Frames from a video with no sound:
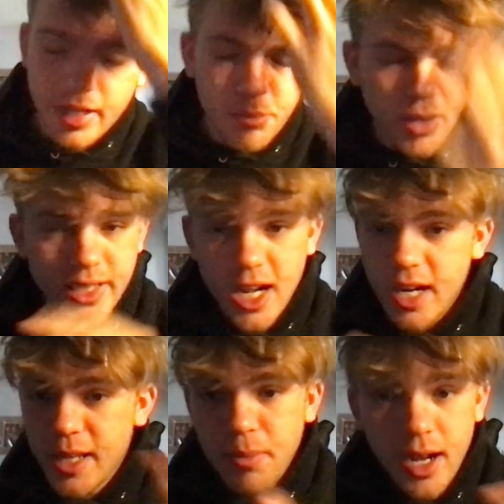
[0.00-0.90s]
Break down
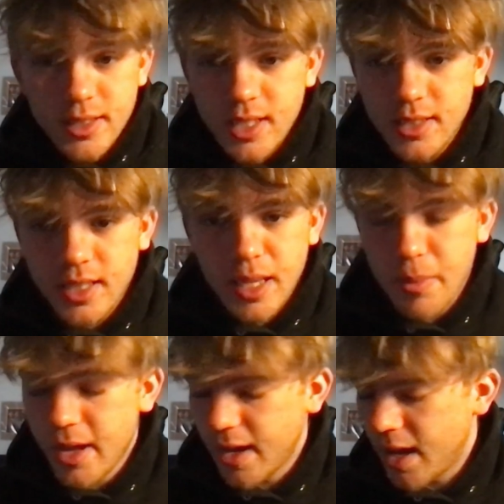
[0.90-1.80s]
any mindsets that they
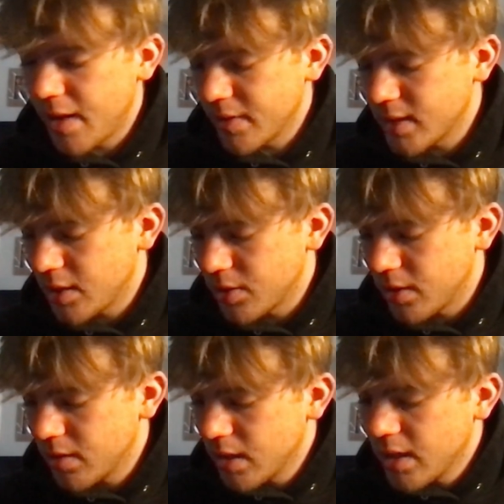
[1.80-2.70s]
may have,
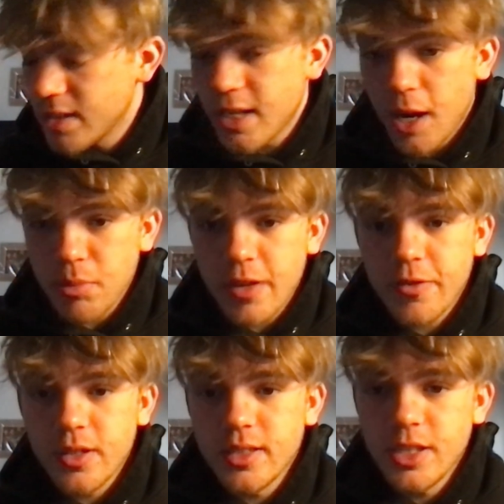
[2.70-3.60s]
etc. Timeline
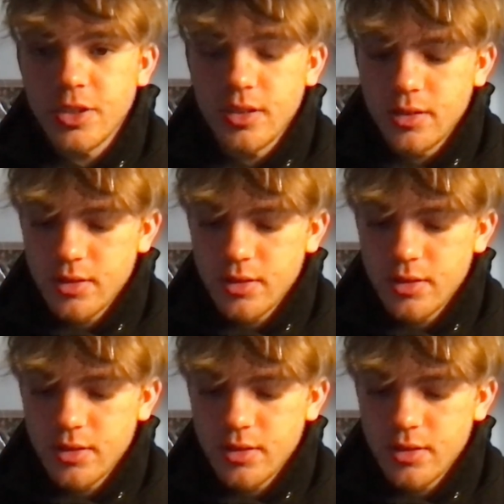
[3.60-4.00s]
for decision.